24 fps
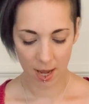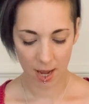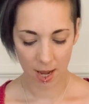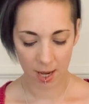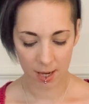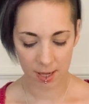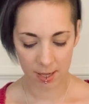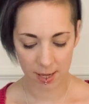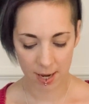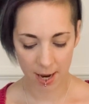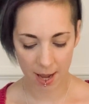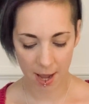
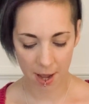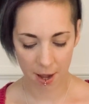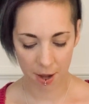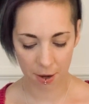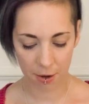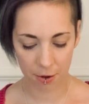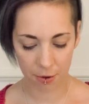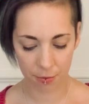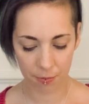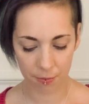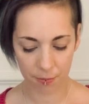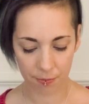And
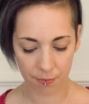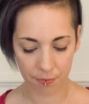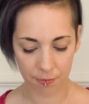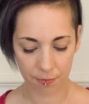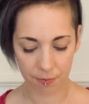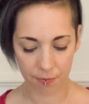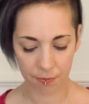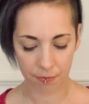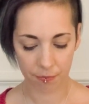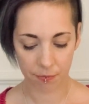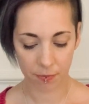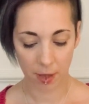now,
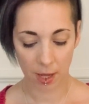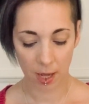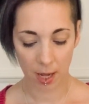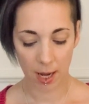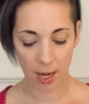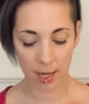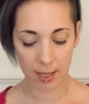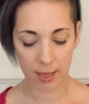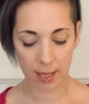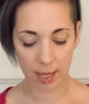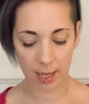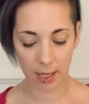
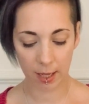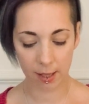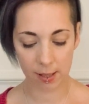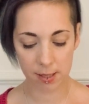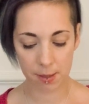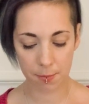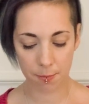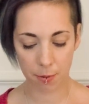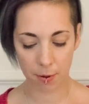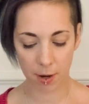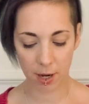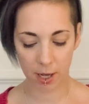I'd like you to
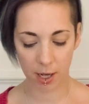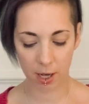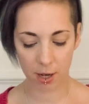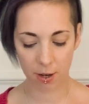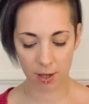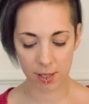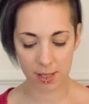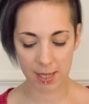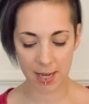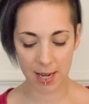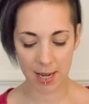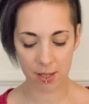bring your
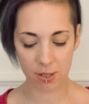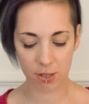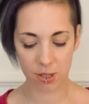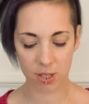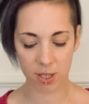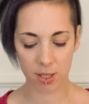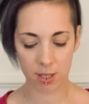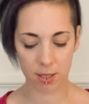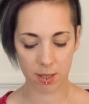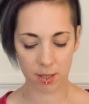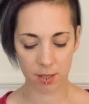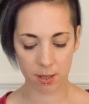
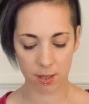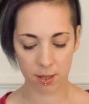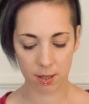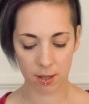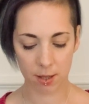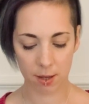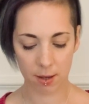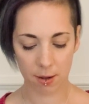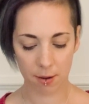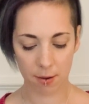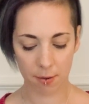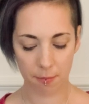attention
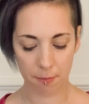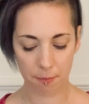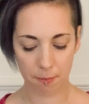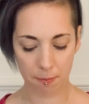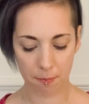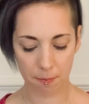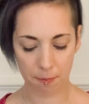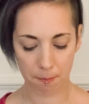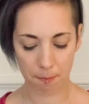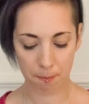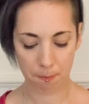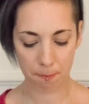
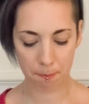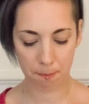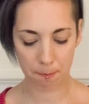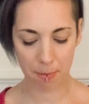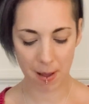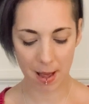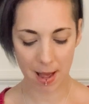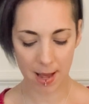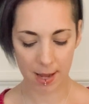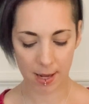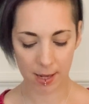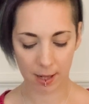
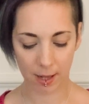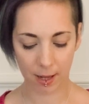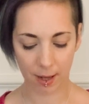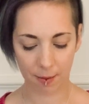back